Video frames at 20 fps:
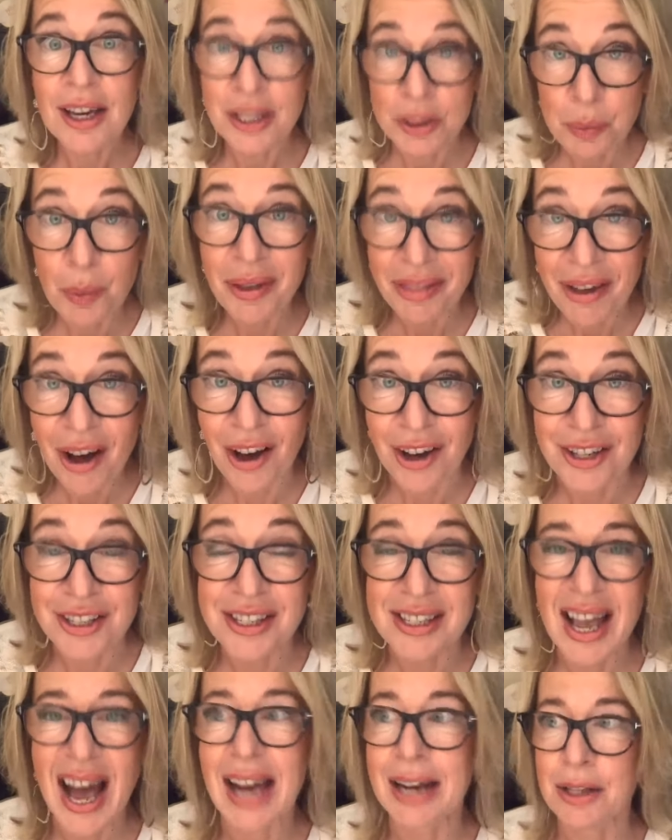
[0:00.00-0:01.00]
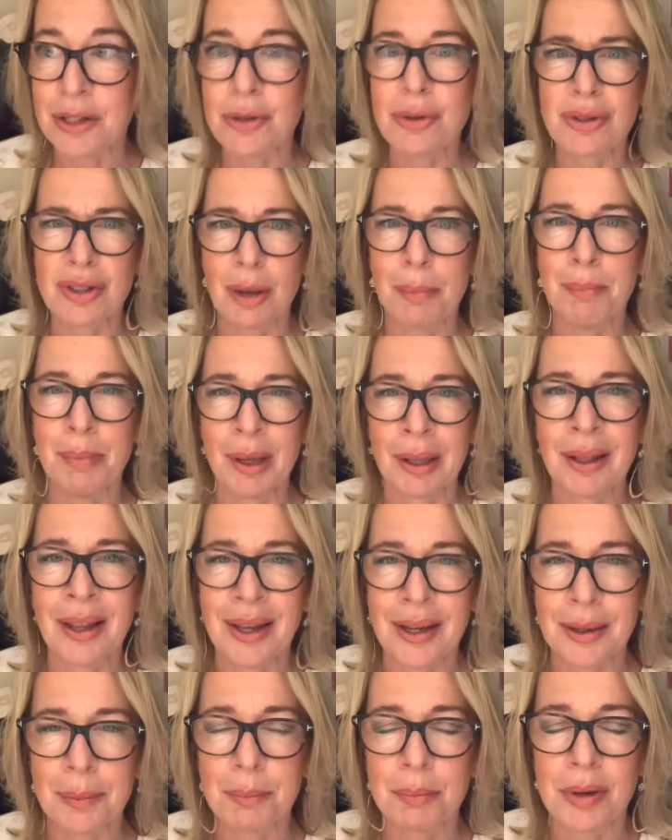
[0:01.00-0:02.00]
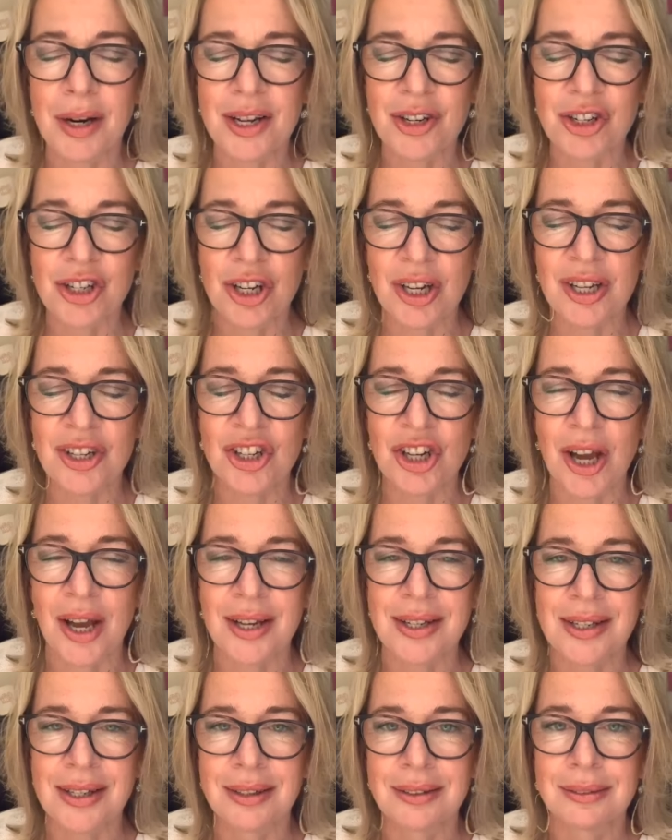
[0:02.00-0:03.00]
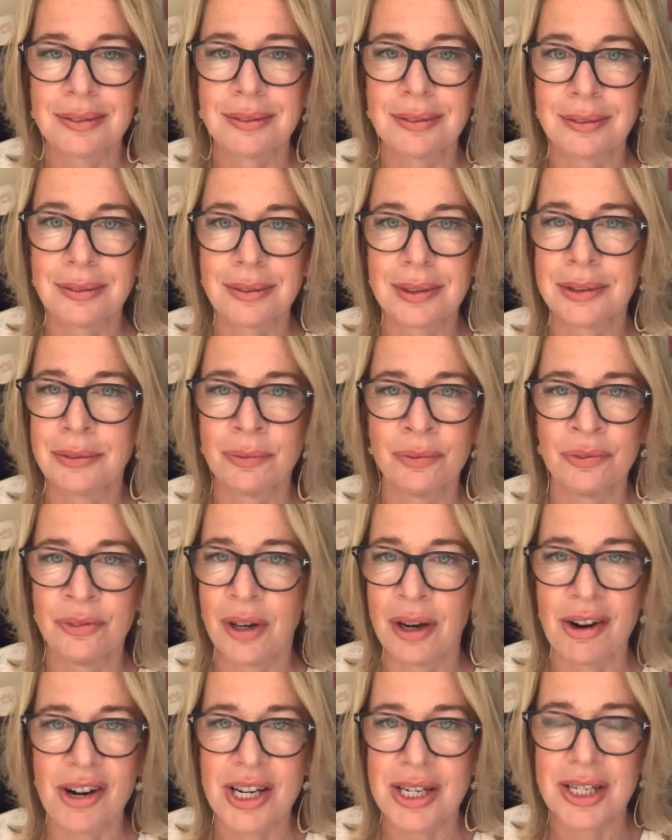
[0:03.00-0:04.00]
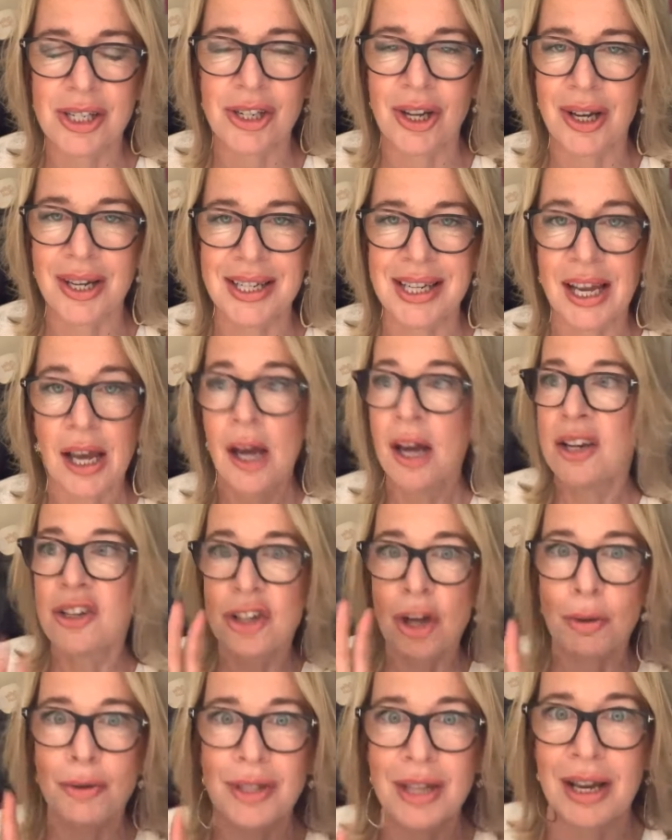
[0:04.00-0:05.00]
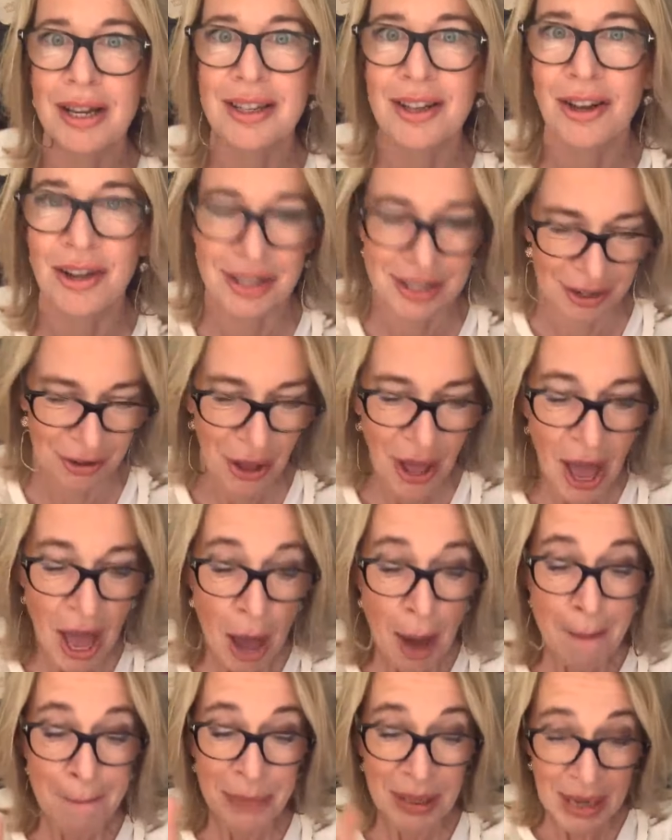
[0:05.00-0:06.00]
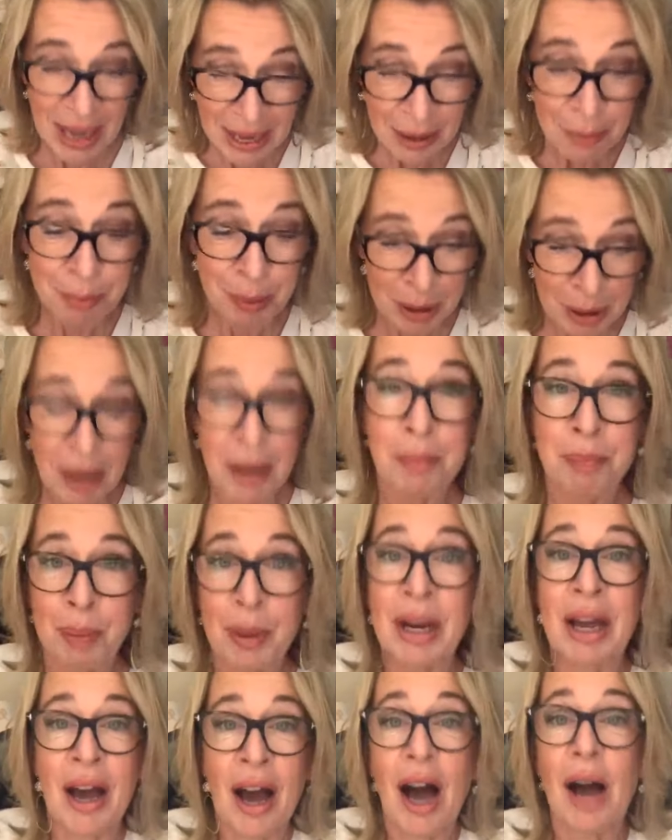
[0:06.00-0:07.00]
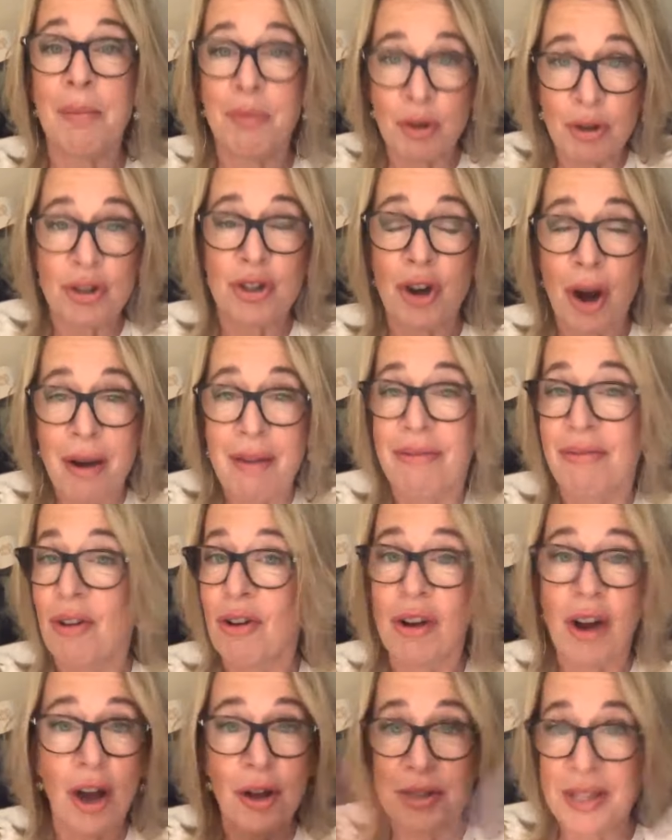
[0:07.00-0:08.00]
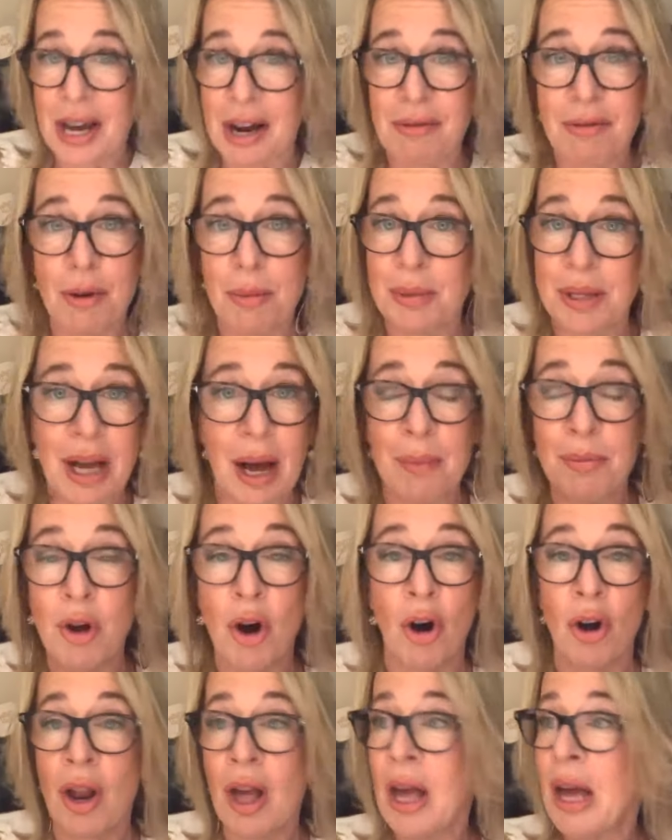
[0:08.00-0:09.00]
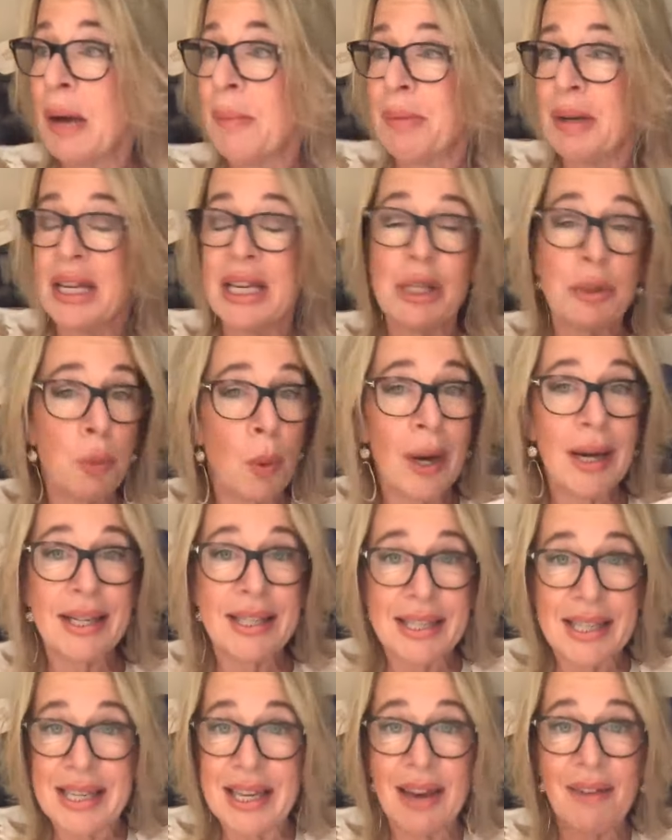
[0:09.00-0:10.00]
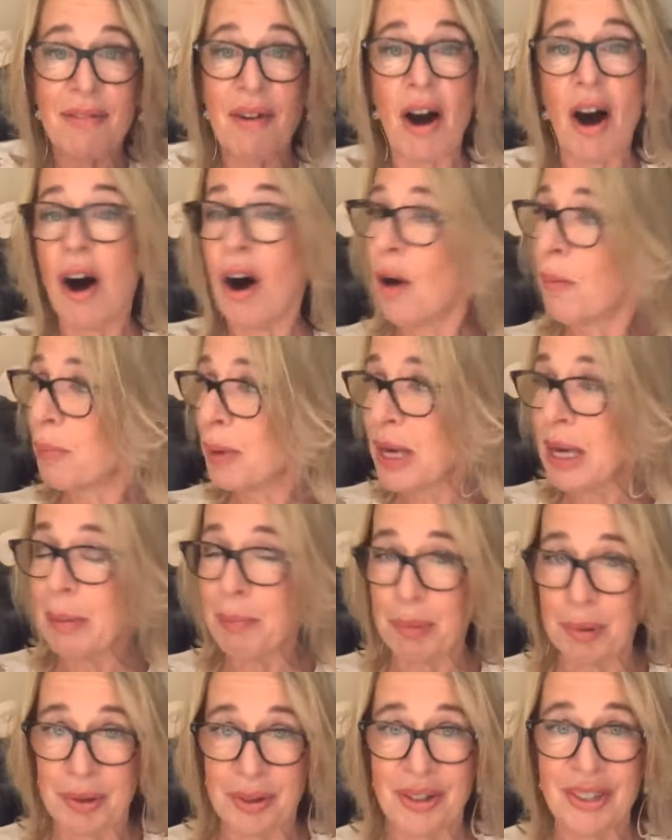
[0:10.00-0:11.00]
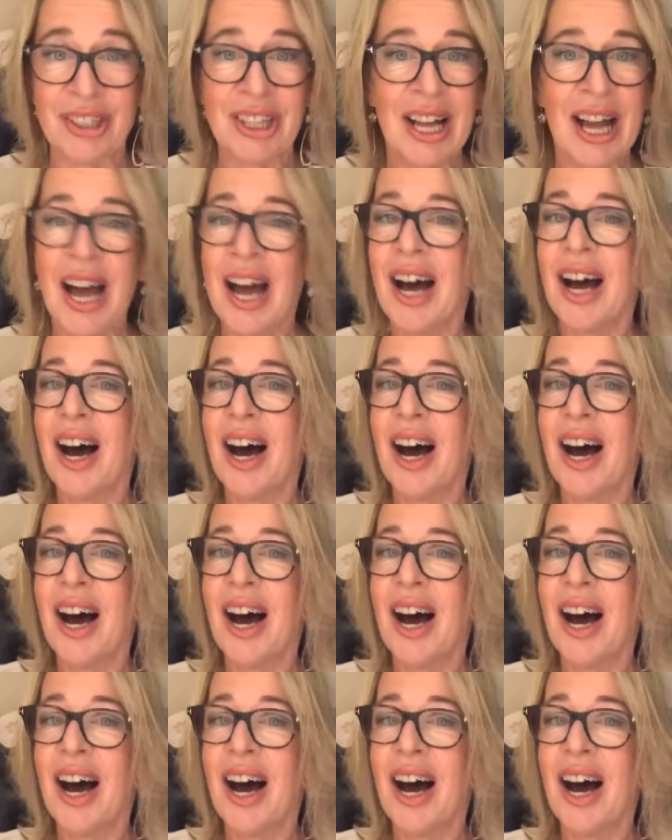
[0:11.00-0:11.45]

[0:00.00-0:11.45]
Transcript: he's with us, and he's also built like a brick shit shed. It's very exciting. Don't say it up. But I'm not trying to flog hotel rooms, I'm not. But he's willing to give our people